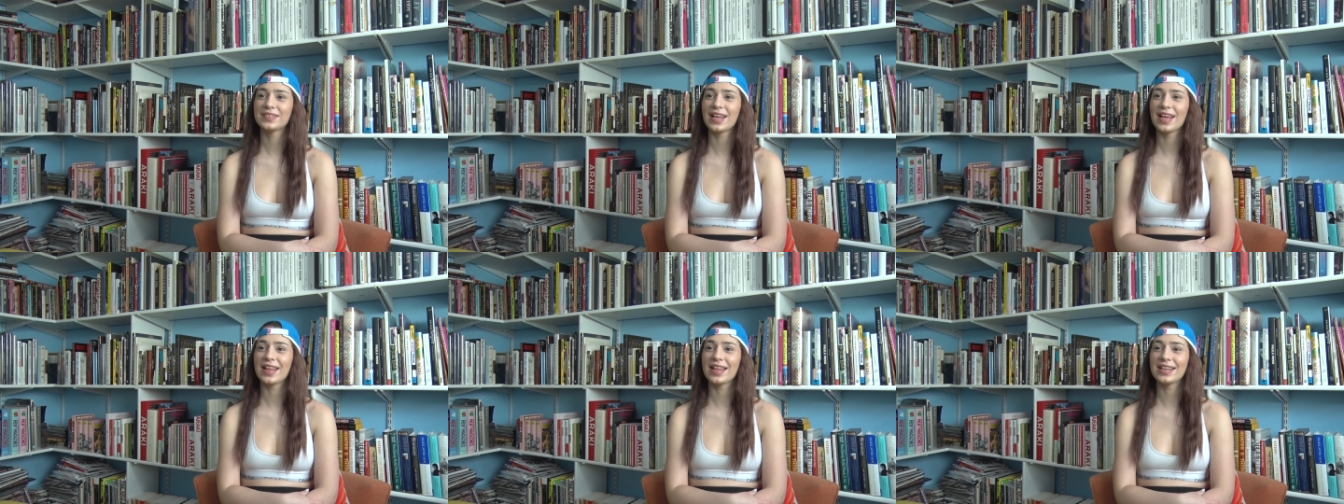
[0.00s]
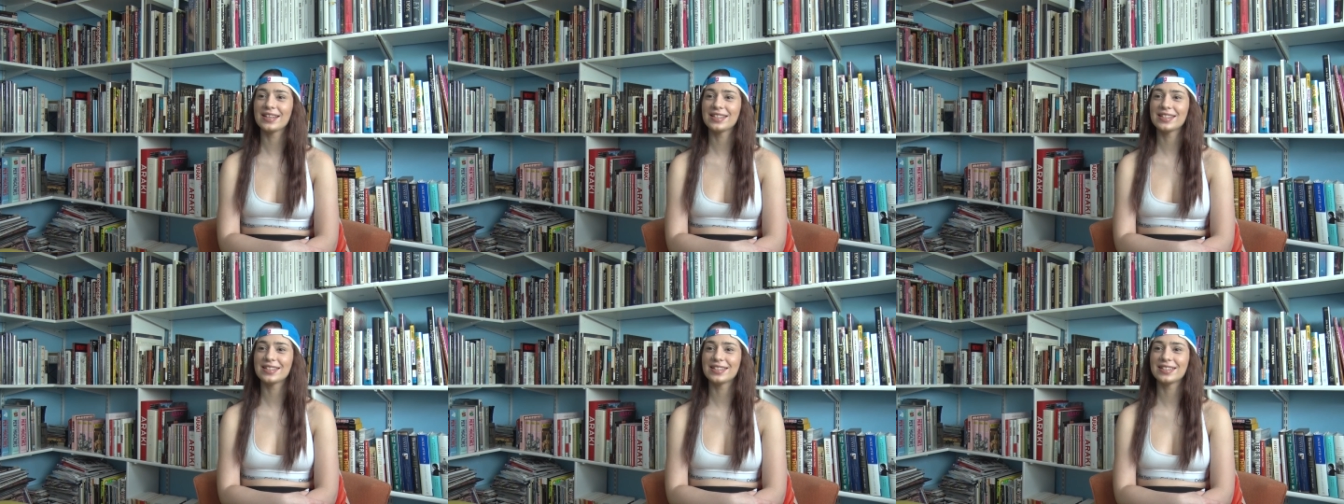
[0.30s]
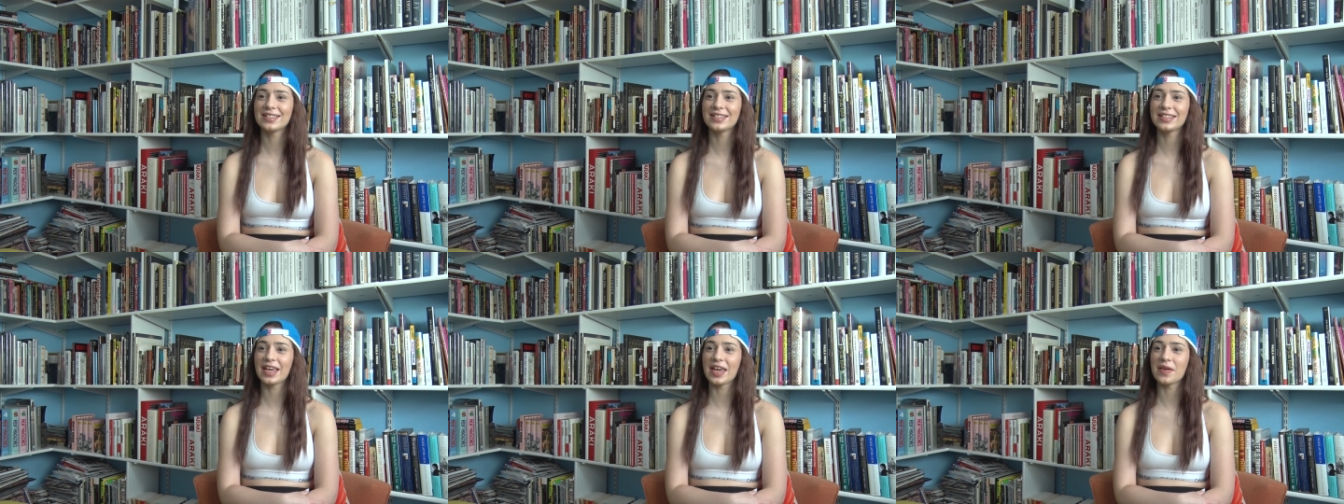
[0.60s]
I like to
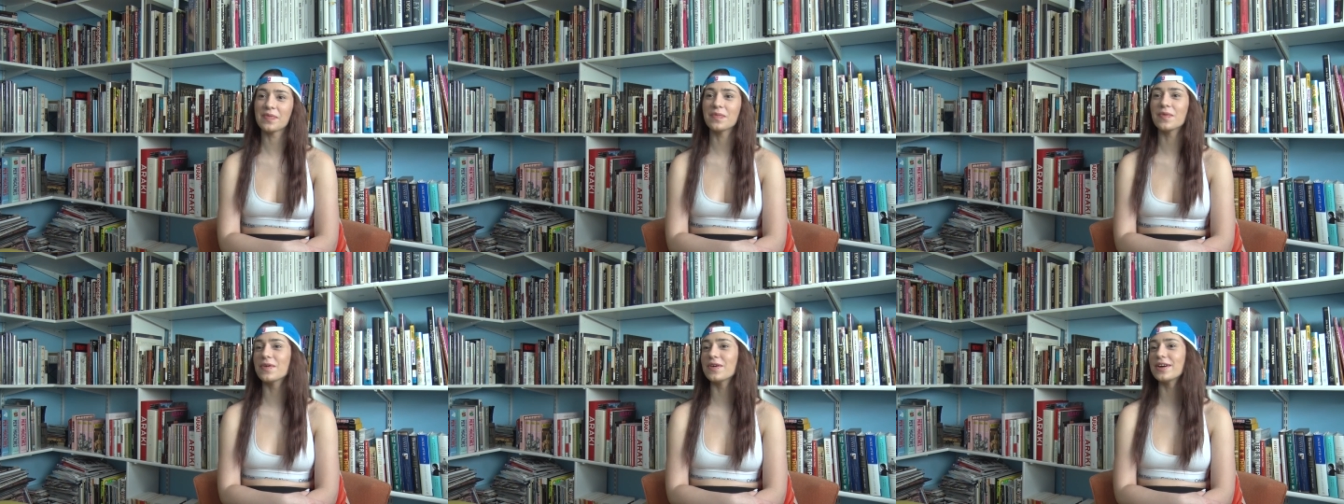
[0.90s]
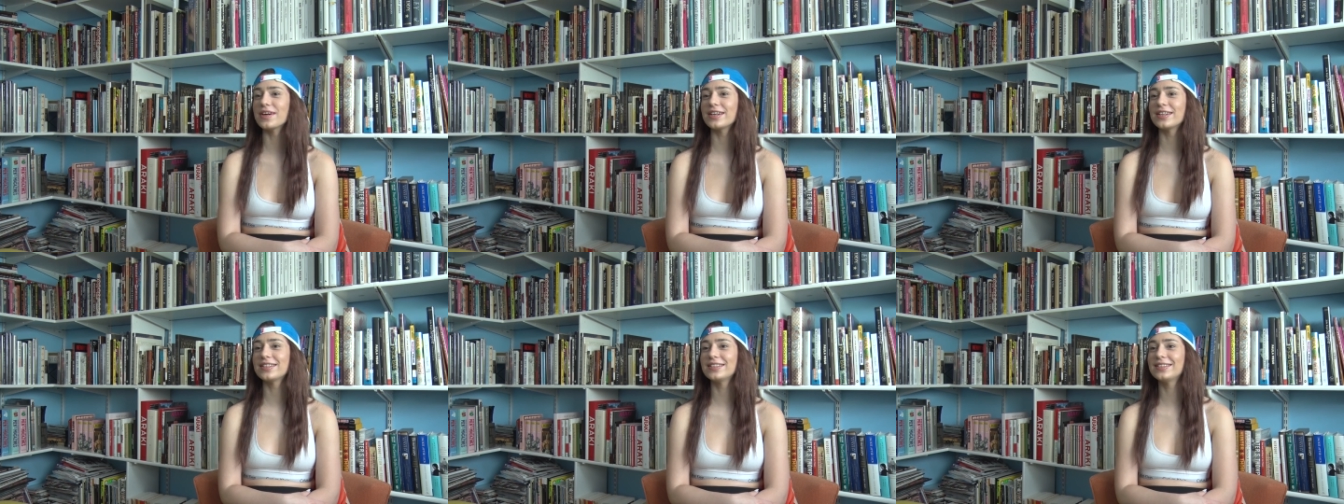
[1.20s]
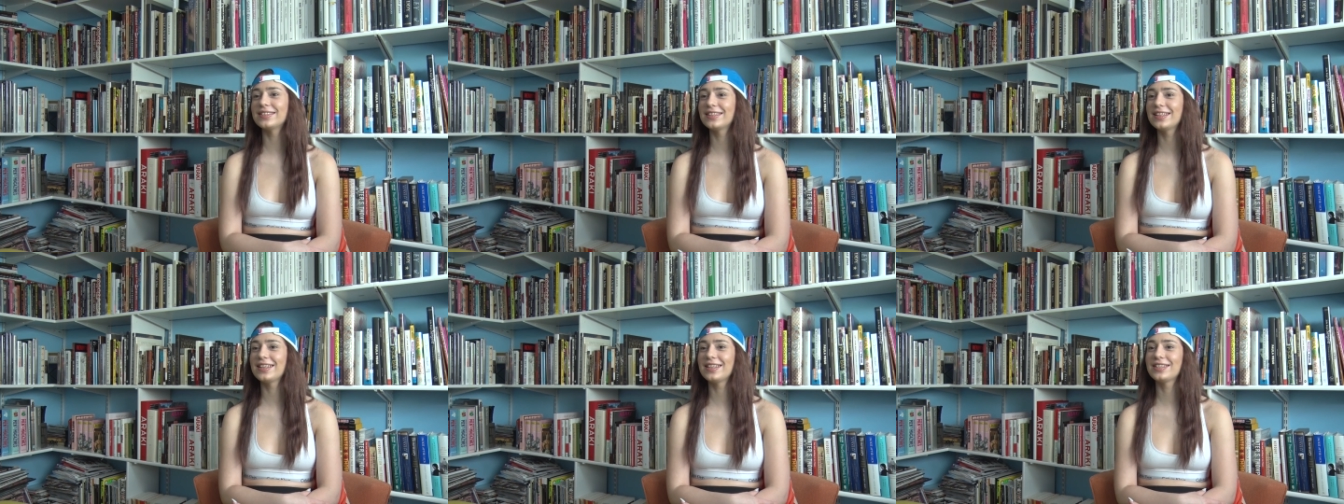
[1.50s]
skateboard
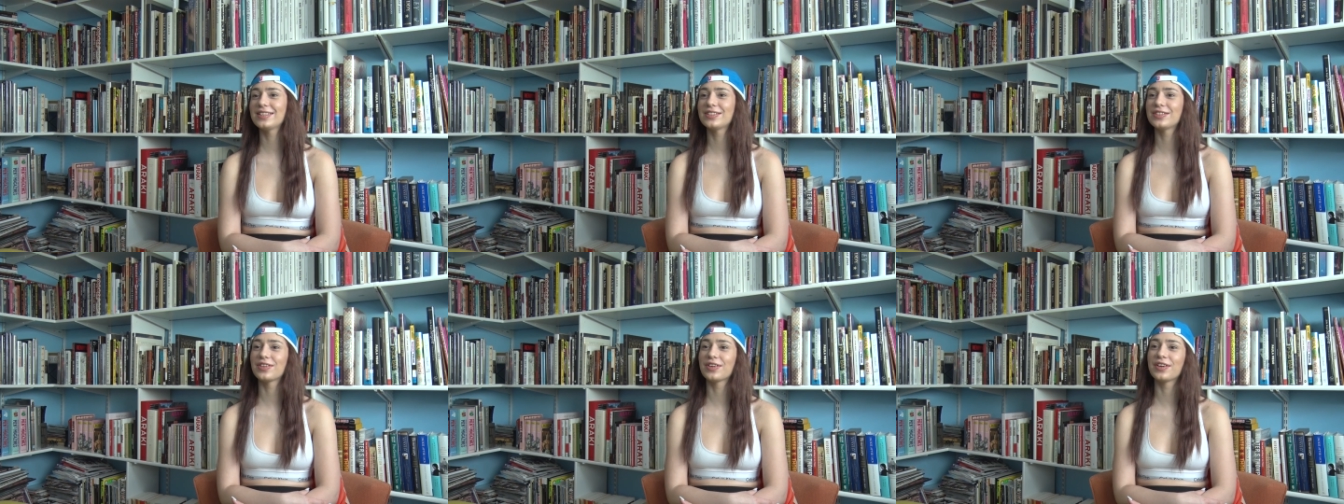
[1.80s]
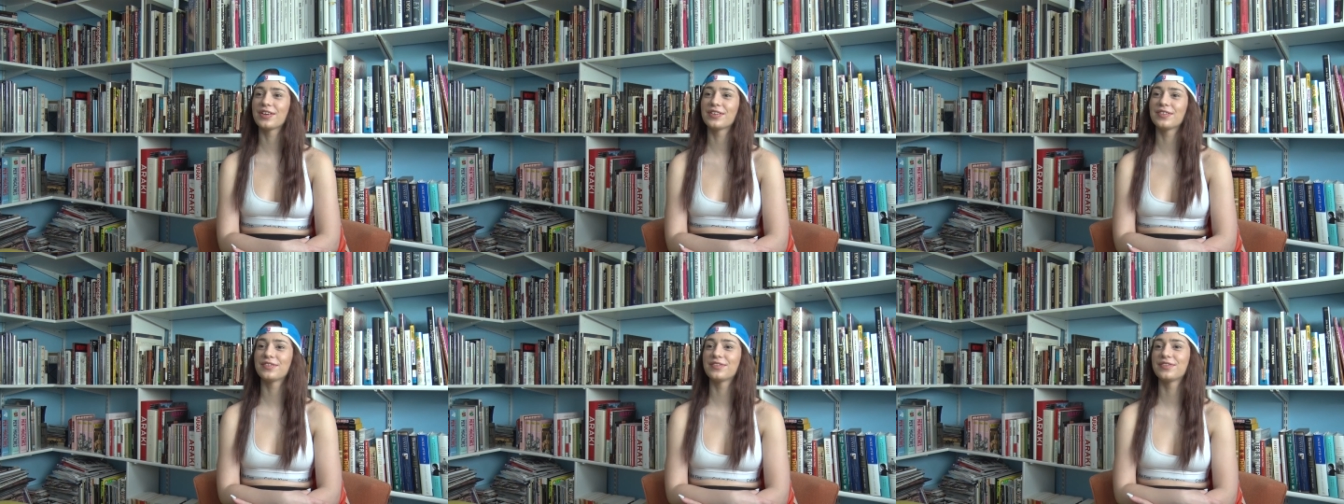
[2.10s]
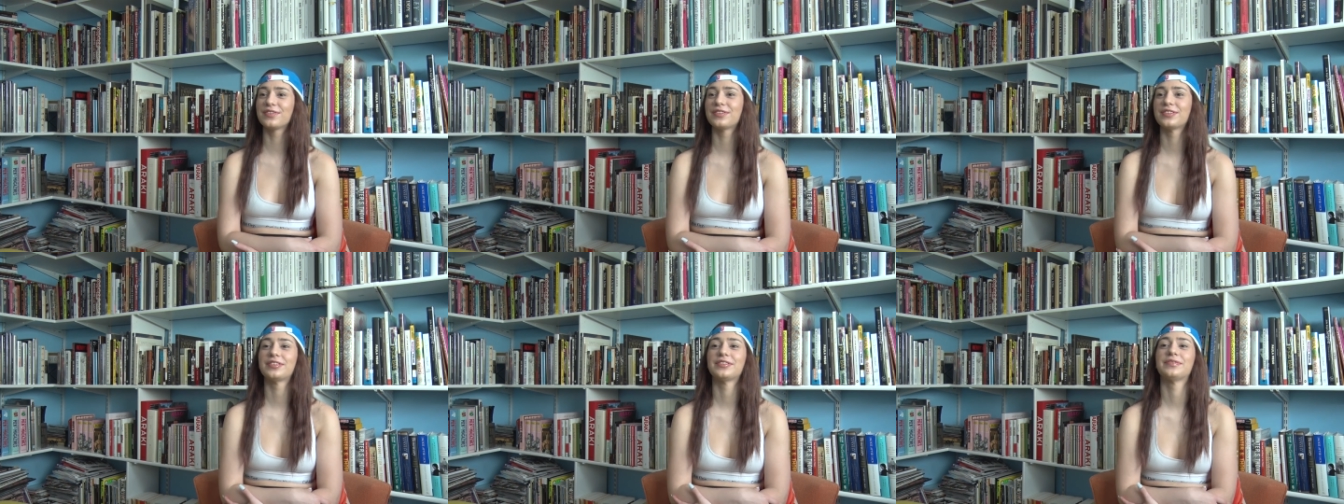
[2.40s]
and like surf.